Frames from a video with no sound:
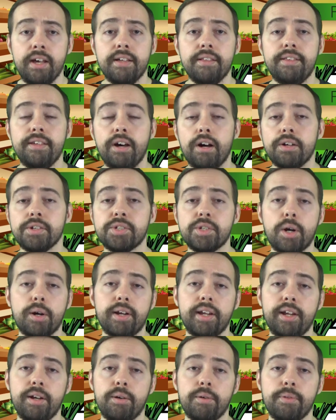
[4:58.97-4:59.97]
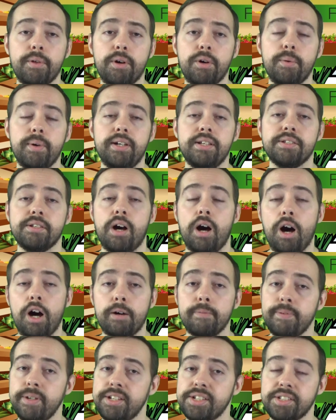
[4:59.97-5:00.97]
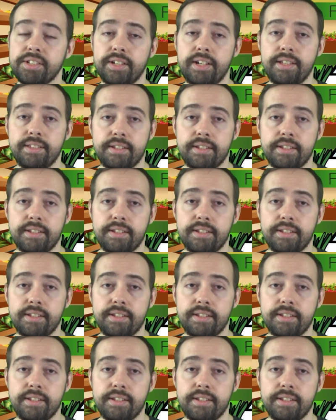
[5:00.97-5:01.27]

The all-star here, though, is obviously